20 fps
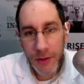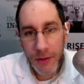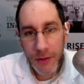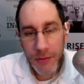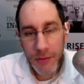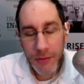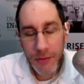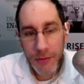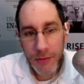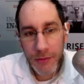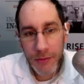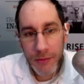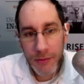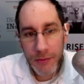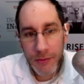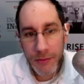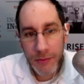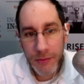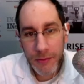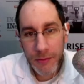
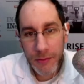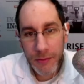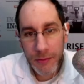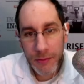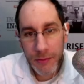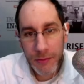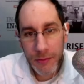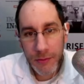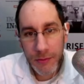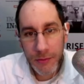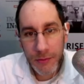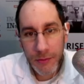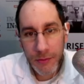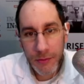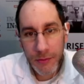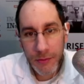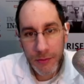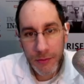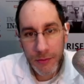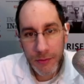
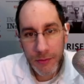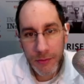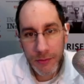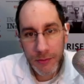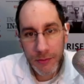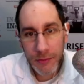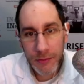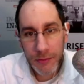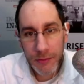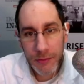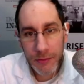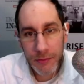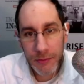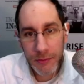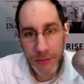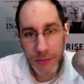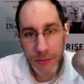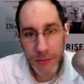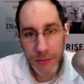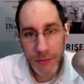
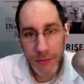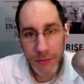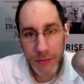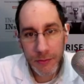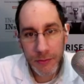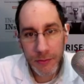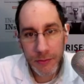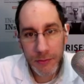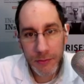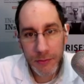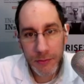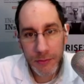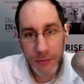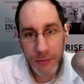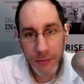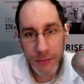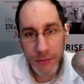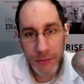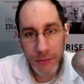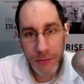
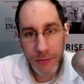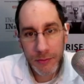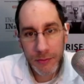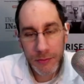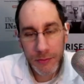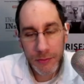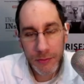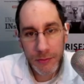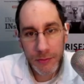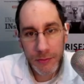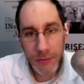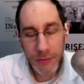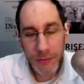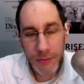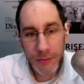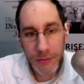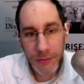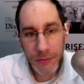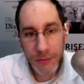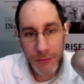
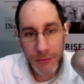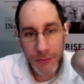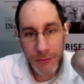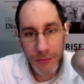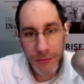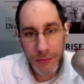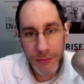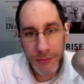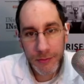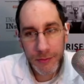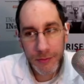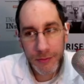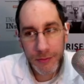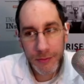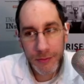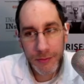(silent)